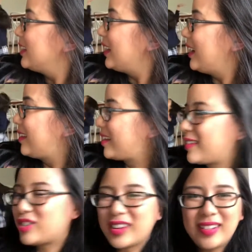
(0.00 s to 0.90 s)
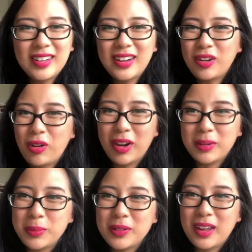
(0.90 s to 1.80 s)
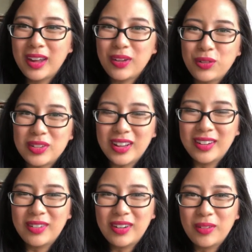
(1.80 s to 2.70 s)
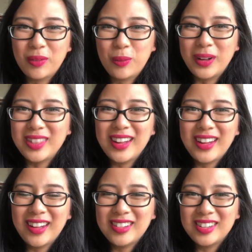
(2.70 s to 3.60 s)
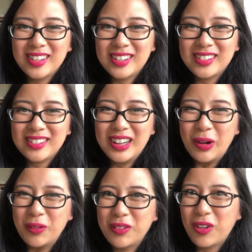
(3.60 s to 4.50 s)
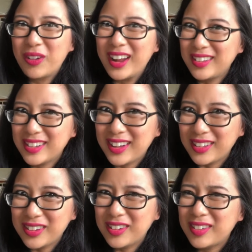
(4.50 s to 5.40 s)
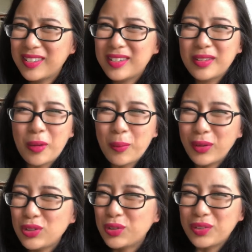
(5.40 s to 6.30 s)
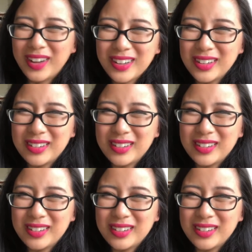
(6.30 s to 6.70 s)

it's just an incredible gift. And what they get to, you know, create together is so much fun.